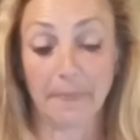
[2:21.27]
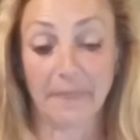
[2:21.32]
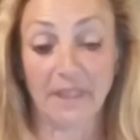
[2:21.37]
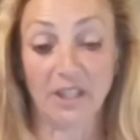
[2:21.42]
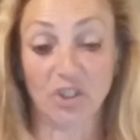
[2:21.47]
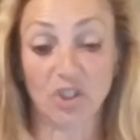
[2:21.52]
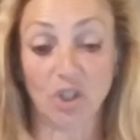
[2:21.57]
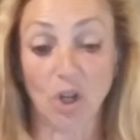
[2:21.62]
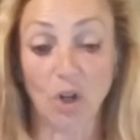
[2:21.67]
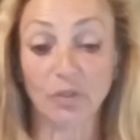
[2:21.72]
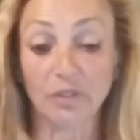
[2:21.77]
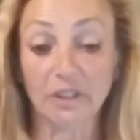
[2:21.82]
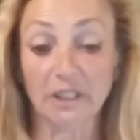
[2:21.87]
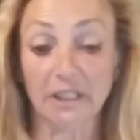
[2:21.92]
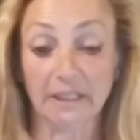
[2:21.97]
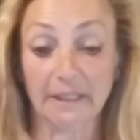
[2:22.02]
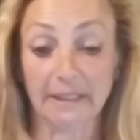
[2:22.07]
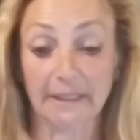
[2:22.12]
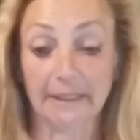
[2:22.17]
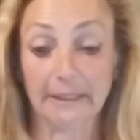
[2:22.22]
The
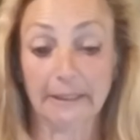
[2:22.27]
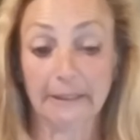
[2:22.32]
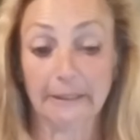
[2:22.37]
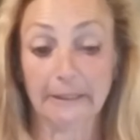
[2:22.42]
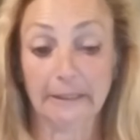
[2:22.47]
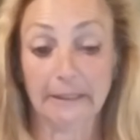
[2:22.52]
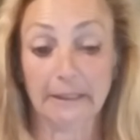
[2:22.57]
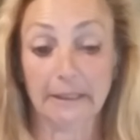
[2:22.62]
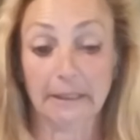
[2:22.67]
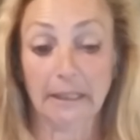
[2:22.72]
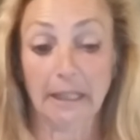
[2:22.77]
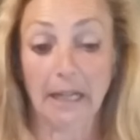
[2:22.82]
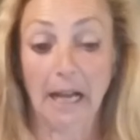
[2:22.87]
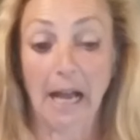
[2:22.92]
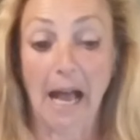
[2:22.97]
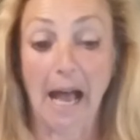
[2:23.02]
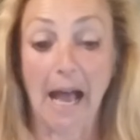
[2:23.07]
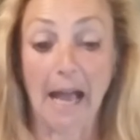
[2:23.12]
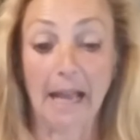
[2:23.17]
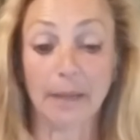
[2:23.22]
chauvinists
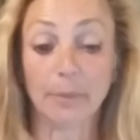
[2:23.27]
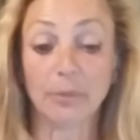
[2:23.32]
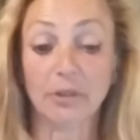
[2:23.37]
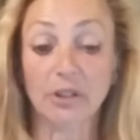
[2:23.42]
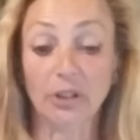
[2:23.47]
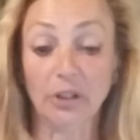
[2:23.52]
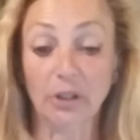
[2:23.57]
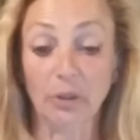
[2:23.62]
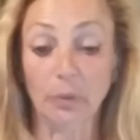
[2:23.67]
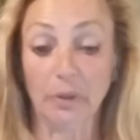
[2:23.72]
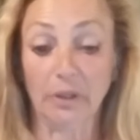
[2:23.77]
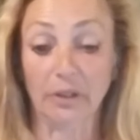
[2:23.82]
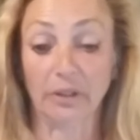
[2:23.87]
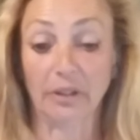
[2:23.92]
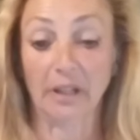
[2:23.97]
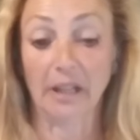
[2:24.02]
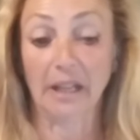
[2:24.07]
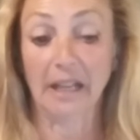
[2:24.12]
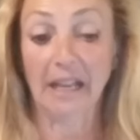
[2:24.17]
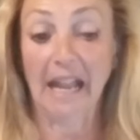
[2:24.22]
I am dealing
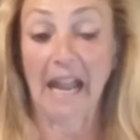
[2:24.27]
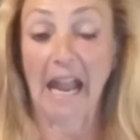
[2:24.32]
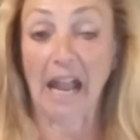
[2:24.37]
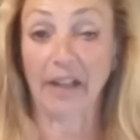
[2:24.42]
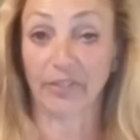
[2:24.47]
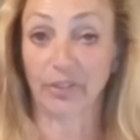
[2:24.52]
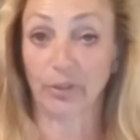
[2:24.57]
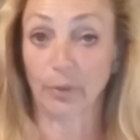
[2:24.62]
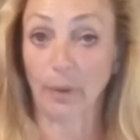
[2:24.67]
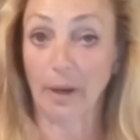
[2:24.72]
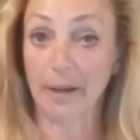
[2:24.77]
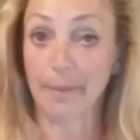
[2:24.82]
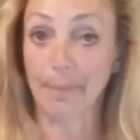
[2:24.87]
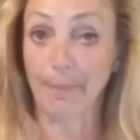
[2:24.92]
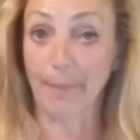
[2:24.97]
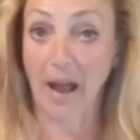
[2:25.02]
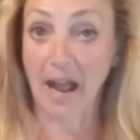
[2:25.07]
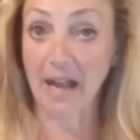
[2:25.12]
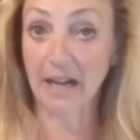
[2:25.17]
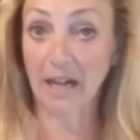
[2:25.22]
with have
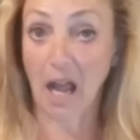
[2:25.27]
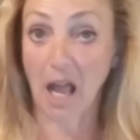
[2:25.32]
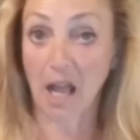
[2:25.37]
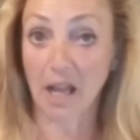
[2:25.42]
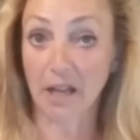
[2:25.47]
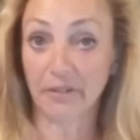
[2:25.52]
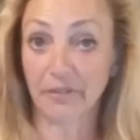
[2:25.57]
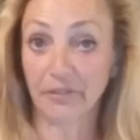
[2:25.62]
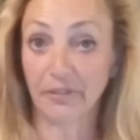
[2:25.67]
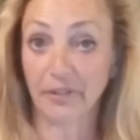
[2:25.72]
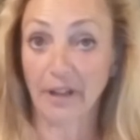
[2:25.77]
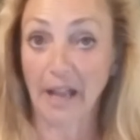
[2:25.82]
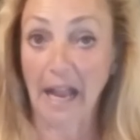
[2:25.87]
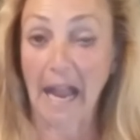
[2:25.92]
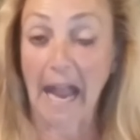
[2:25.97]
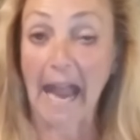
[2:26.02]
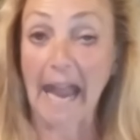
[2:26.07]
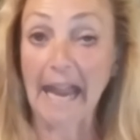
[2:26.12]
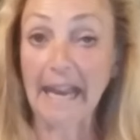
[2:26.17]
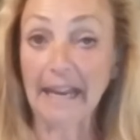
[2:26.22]
threatened my life
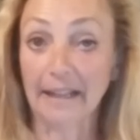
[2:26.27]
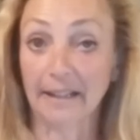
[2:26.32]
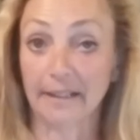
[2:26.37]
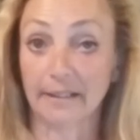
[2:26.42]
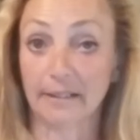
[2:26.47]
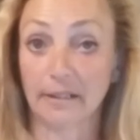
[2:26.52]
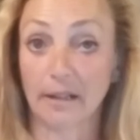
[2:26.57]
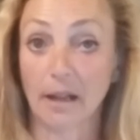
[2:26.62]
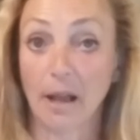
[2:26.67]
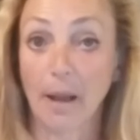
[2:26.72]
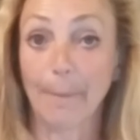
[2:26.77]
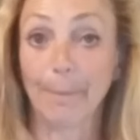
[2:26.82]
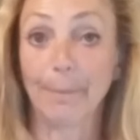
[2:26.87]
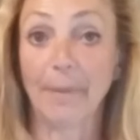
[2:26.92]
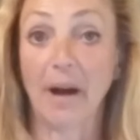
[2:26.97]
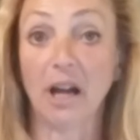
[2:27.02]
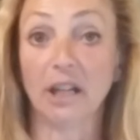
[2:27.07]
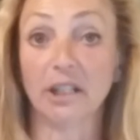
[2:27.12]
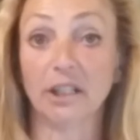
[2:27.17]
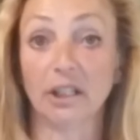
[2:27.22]
and
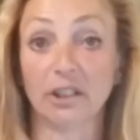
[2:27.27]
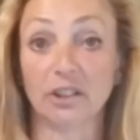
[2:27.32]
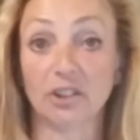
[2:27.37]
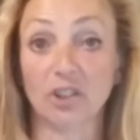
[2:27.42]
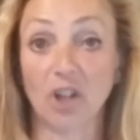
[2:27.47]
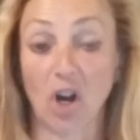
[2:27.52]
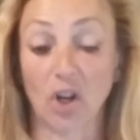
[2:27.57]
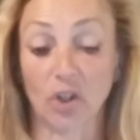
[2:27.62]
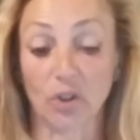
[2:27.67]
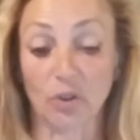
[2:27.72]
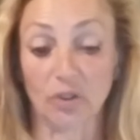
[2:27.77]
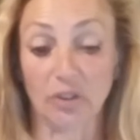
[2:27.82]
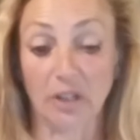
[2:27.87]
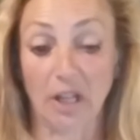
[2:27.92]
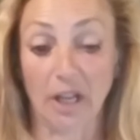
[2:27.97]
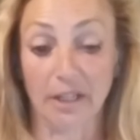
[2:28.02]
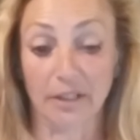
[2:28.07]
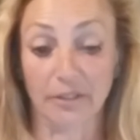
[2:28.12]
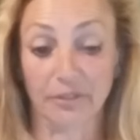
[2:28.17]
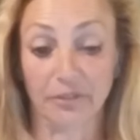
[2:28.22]
my young daughter's
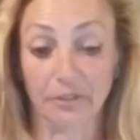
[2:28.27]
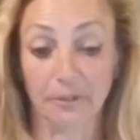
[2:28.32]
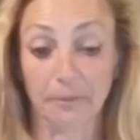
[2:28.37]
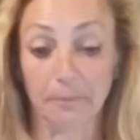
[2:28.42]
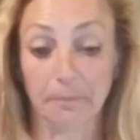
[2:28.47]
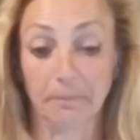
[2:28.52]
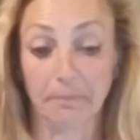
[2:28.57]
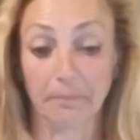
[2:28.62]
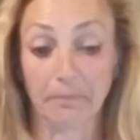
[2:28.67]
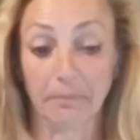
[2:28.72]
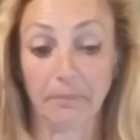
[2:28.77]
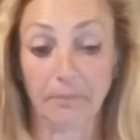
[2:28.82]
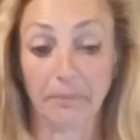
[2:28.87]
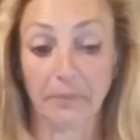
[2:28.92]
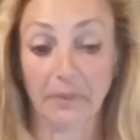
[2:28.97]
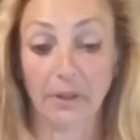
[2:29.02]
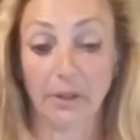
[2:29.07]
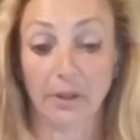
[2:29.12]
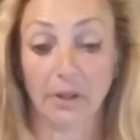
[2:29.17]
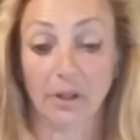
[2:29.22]
life.
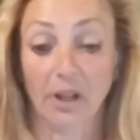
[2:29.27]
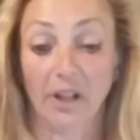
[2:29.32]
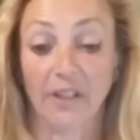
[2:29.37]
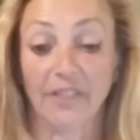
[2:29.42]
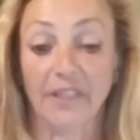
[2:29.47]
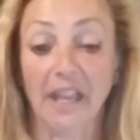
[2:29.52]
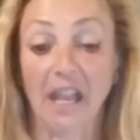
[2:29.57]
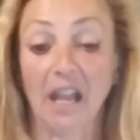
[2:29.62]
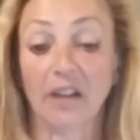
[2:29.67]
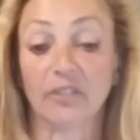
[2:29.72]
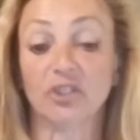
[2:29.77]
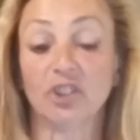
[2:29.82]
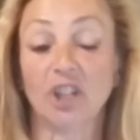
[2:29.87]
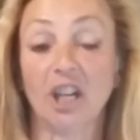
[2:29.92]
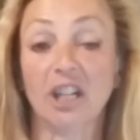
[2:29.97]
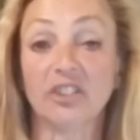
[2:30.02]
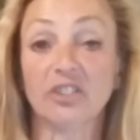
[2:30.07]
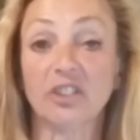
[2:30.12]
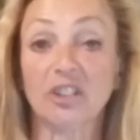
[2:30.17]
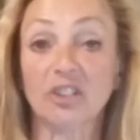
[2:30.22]
They have
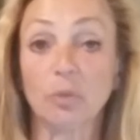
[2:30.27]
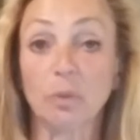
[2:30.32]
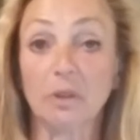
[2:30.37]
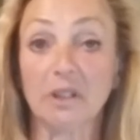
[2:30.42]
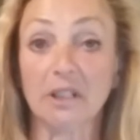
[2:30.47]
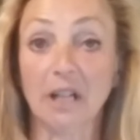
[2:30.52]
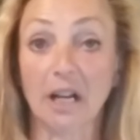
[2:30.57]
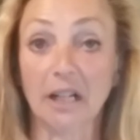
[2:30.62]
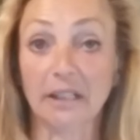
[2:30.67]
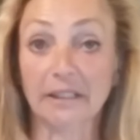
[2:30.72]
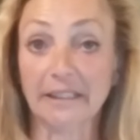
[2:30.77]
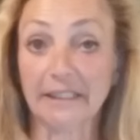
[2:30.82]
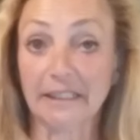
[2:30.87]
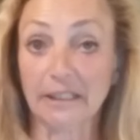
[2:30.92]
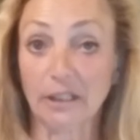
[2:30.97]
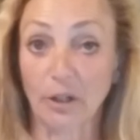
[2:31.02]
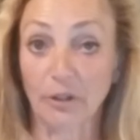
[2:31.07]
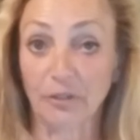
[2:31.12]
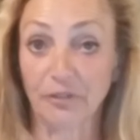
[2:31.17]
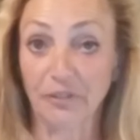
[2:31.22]
chased us with guns
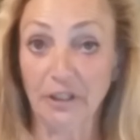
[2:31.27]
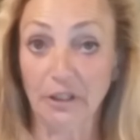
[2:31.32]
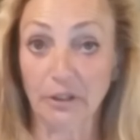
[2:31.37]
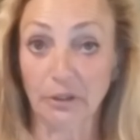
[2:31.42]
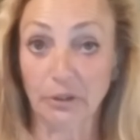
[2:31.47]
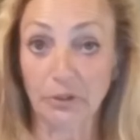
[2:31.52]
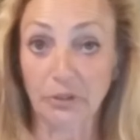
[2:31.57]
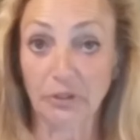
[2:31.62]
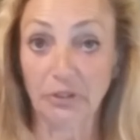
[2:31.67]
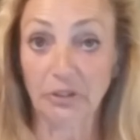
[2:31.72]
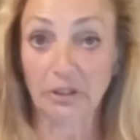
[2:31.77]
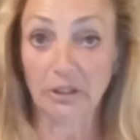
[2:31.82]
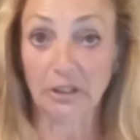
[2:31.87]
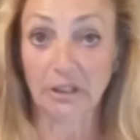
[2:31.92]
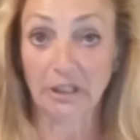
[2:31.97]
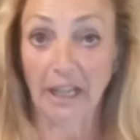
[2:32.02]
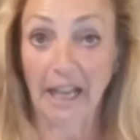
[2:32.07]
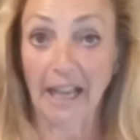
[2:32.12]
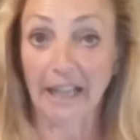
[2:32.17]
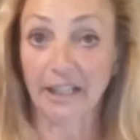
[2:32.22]
in our fields
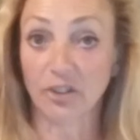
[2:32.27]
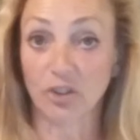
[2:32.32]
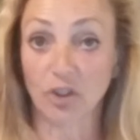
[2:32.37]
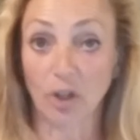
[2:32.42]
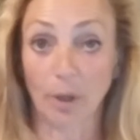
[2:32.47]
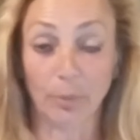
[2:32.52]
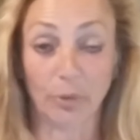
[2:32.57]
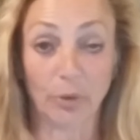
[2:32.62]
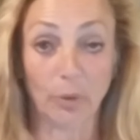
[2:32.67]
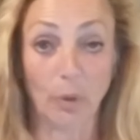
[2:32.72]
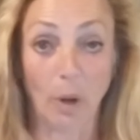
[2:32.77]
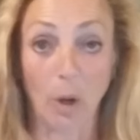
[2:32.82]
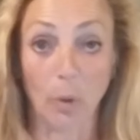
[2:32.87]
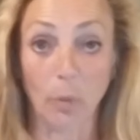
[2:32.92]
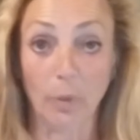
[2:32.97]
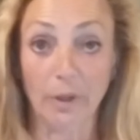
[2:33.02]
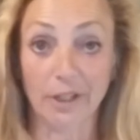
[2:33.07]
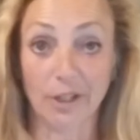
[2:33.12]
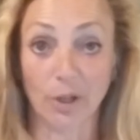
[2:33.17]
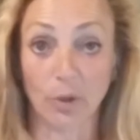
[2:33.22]
and jumped through our
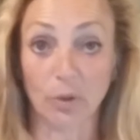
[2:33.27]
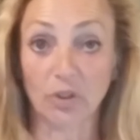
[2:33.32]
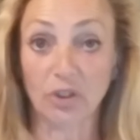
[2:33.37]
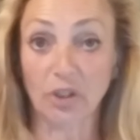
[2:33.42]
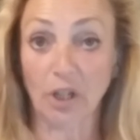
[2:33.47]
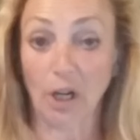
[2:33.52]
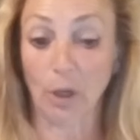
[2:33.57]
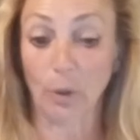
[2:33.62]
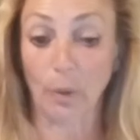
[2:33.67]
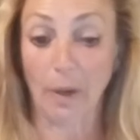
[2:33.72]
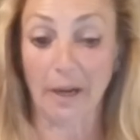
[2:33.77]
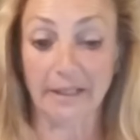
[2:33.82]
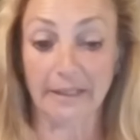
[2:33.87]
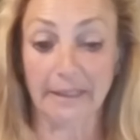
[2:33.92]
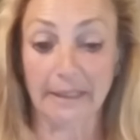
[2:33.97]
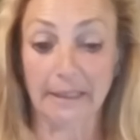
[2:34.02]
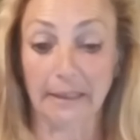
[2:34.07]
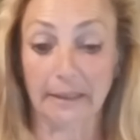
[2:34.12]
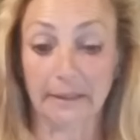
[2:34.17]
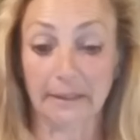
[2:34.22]
windows,
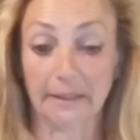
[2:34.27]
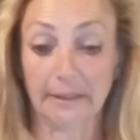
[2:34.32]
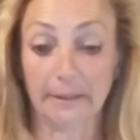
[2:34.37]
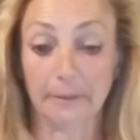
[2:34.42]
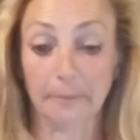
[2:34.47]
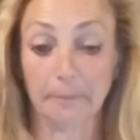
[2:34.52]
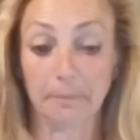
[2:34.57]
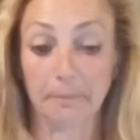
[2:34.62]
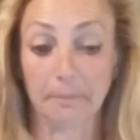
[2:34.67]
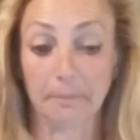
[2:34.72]
terrorizing us.